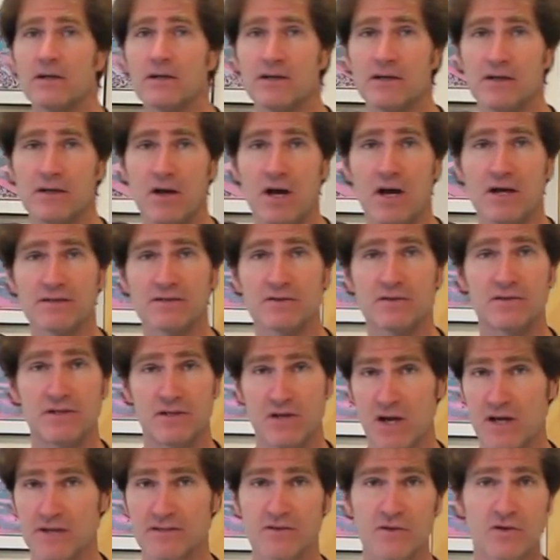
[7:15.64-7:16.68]
uh, also
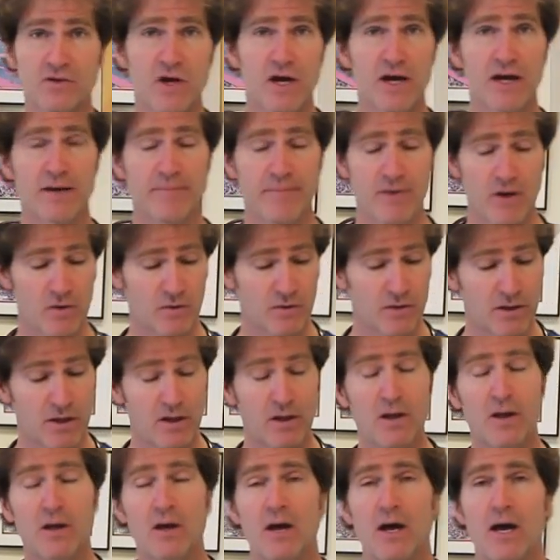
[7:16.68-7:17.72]
to also talk about
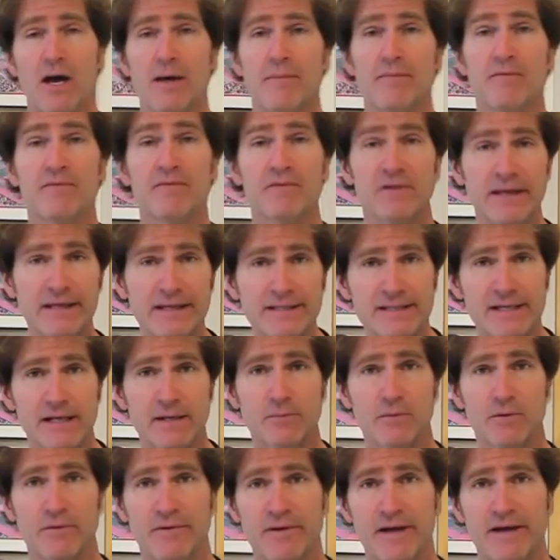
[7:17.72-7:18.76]
um, flea and
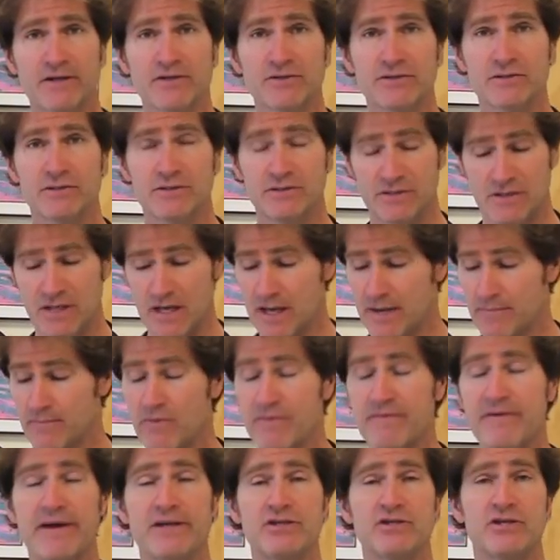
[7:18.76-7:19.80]
tick uh,
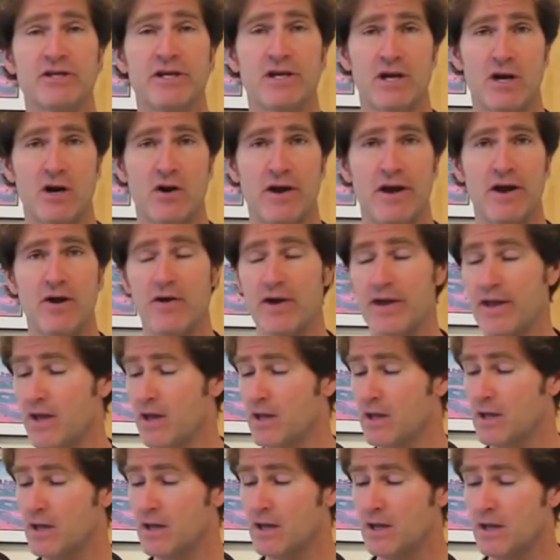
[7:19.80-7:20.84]
prevention in our
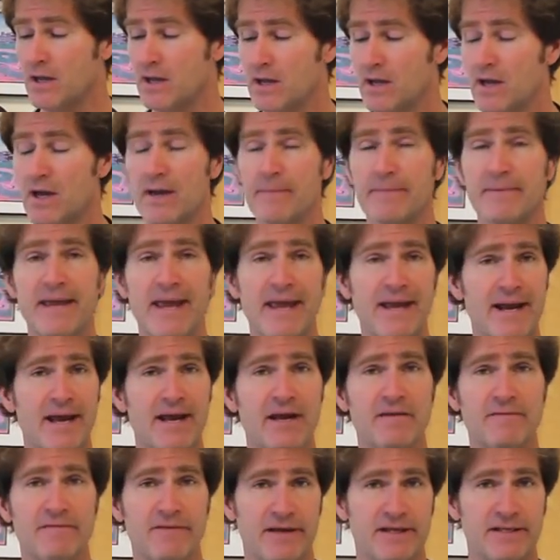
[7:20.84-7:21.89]
area. Um,
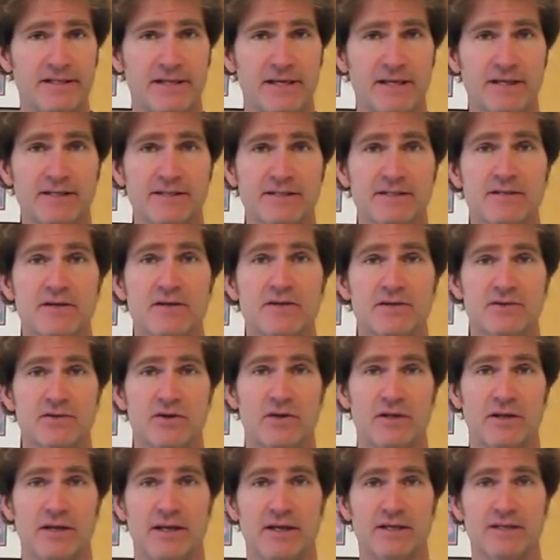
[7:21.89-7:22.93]
K9 Advantix
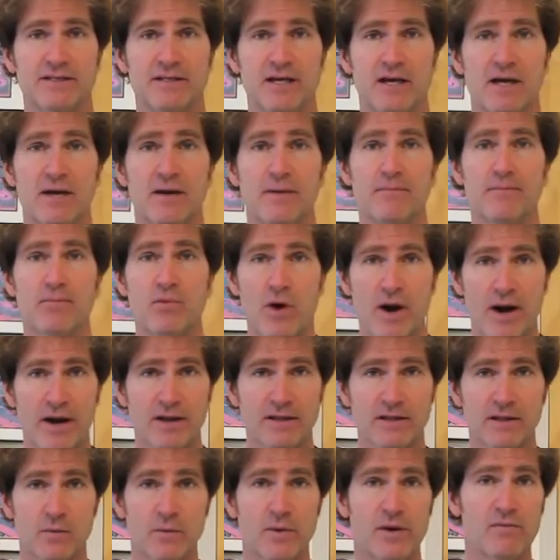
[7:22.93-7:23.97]
certainly is a
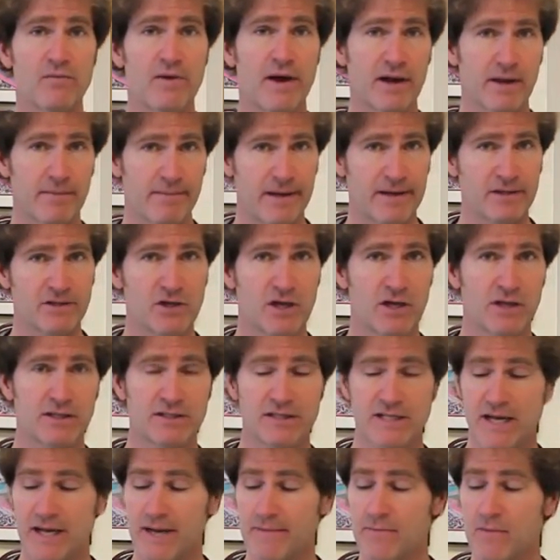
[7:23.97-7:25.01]
product that we recommend all the
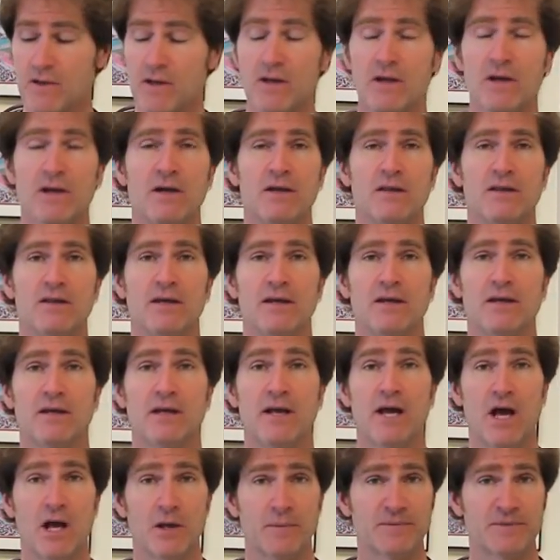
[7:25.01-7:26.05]
time that
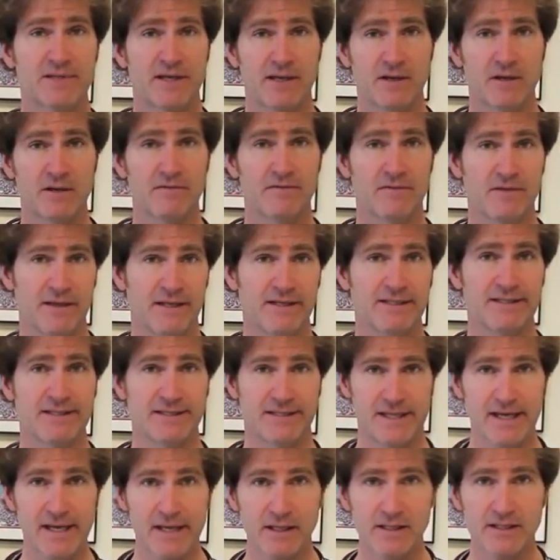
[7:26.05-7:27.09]
helps kill fleas and
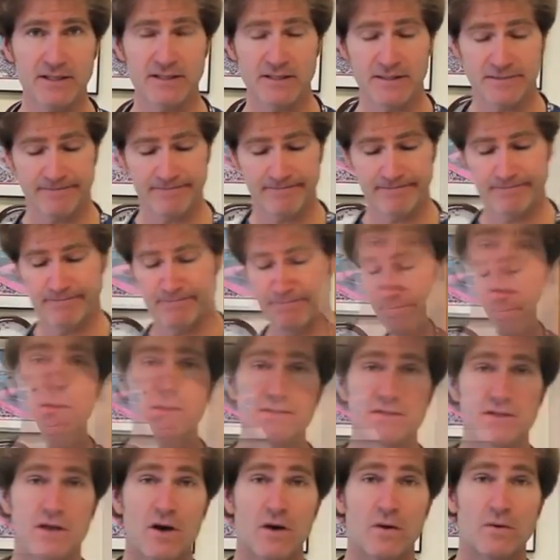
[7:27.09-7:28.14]
ticks.
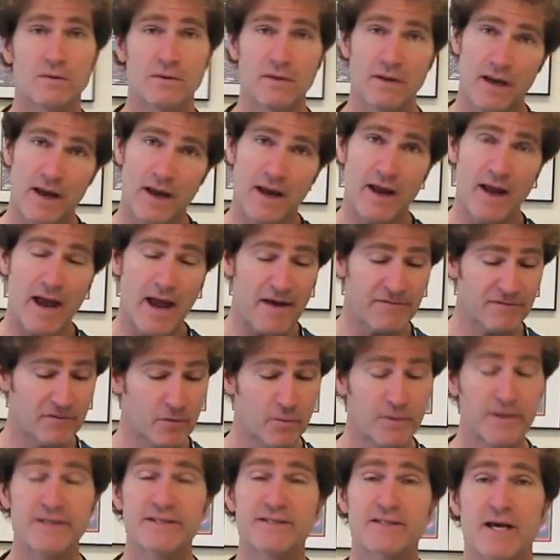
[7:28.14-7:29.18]
So after
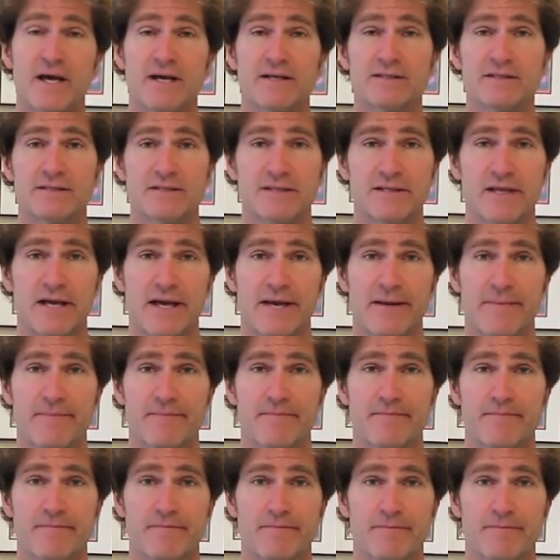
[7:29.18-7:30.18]
we discuss um,